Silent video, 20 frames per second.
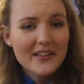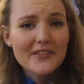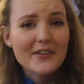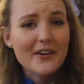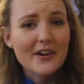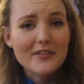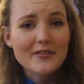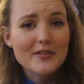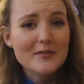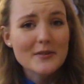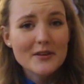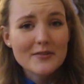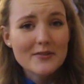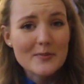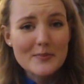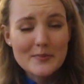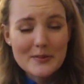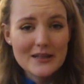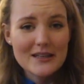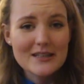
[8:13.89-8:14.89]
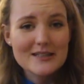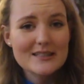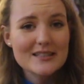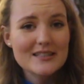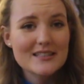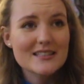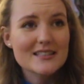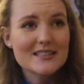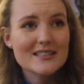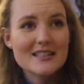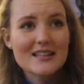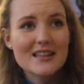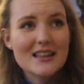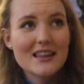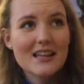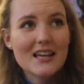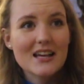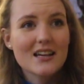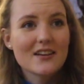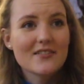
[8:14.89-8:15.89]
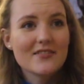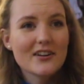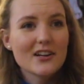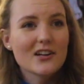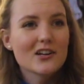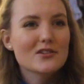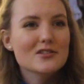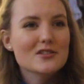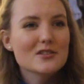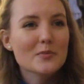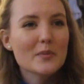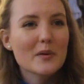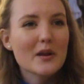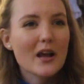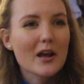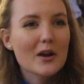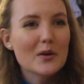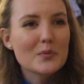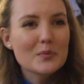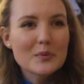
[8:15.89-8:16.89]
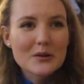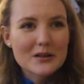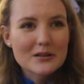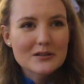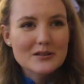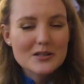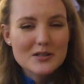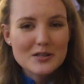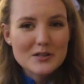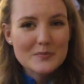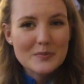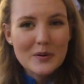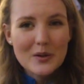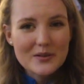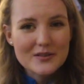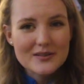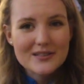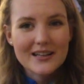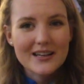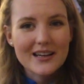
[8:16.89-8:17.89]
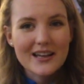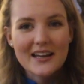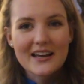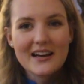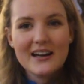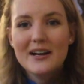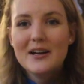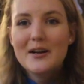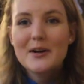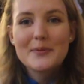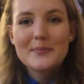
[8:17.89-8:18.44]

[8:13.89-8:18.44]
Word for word: they're all from different places that I figured it would just be kind of weird to just post like a